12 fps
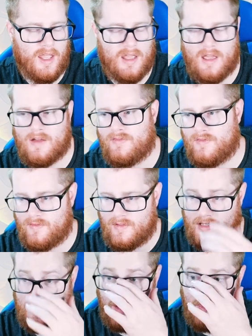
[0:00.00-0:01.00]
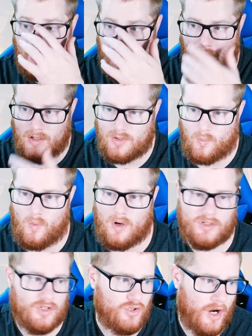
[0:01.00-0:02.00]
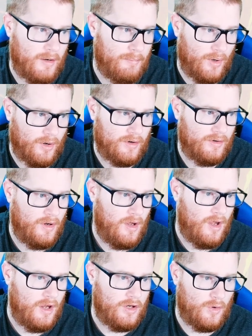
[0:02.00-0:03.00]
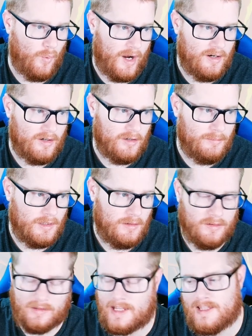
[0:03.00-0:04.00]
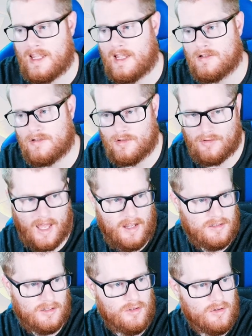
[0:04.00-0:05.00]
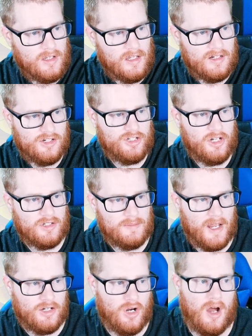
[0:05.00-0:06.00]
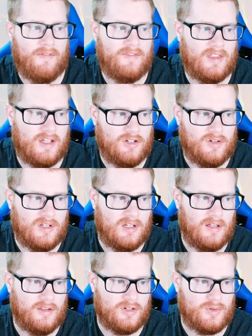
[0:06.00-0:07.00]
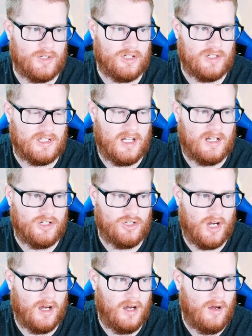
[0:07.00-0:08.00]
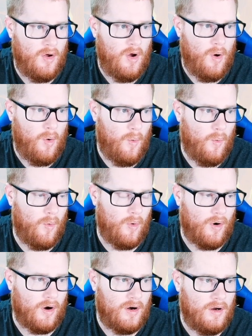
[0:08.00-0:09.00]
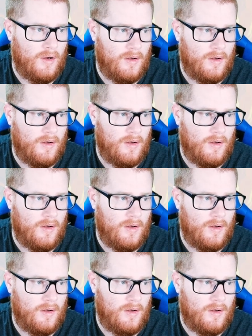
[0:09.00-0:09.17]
if Intimidate Mons want to try to burn your white herb, they can't do that. So you can get a Shell Smash off, and then you can either switch in Sinistra or